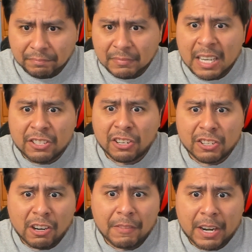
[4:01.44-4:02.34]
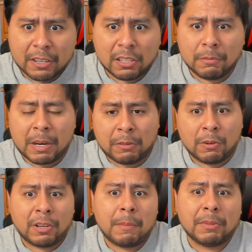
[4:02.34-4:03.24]
As you can tell, I've had to clear my throat
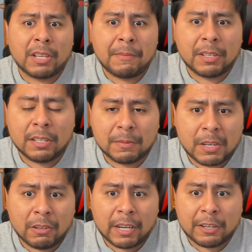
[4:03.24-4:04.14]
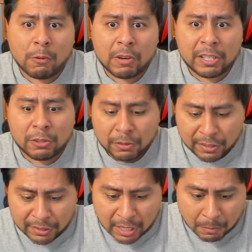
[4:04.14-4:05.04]
a couple times in this video, and I don't want to do
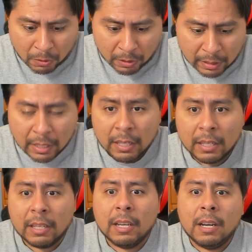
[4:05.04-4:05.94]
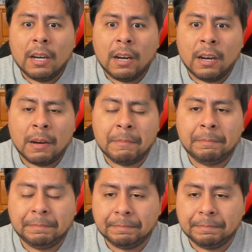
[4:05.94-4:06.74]
this anymore. I'm